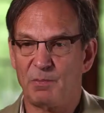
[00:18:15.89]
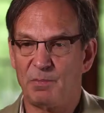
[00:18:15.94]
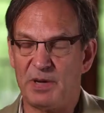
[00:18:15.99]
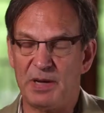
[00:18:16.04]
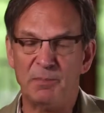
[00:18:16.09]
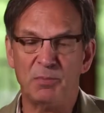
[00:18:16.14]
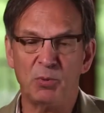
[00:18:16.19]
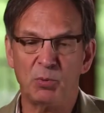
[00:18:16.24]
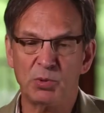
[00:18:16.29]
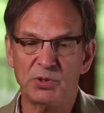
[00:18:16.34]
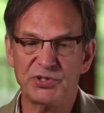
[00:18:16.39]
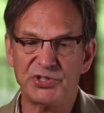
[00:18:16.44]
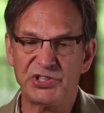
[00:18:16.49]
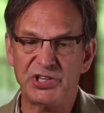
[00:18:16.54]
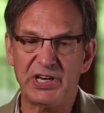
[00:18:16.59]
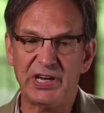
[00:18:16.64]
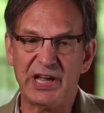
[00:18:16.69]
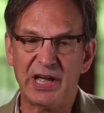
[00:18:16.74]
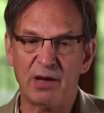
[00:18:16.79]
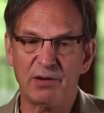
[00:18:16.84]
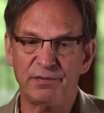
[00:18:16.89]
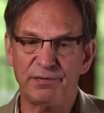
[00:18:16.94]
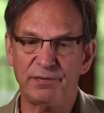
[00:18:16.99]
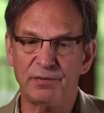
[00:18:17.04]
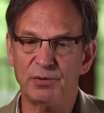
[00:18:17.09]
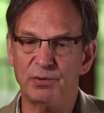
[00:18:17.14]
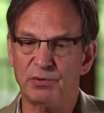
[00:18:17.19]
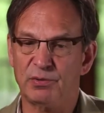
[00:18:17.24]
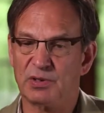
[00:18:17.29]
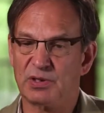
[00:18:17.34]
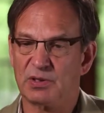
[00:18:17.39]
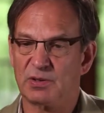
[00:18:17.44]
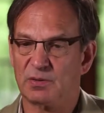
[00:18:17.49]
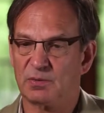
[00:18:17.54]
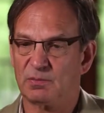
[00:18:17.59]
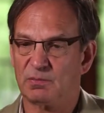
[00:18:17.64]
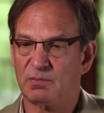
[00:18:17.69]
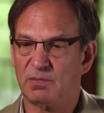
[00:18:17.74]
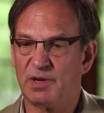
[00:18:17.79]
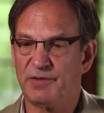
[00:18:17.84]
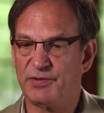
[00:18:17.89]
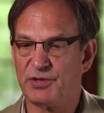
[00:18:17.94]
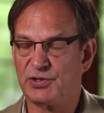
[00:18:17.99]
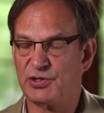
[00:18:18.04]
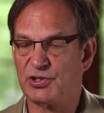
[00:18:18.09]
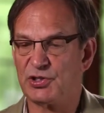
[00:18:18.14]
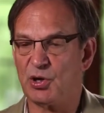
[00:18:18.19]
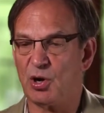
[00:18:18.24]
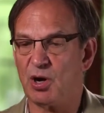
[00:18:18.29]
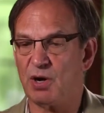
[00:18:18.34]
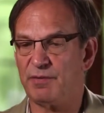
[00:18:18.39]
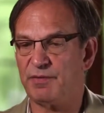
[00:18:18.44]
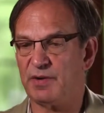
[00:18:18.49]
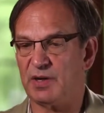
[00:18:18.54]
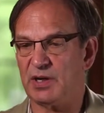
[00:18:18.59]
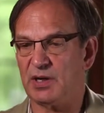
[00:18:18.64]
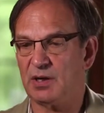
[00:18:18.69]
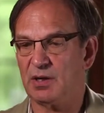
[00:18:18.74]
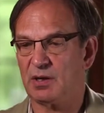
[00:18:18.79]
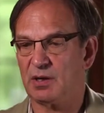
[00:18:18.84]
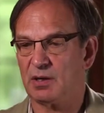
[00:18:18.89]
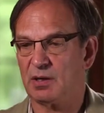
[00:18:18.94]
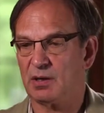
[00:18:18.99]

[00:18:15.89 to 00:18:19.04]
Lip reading: People will seek out food. If you're starving,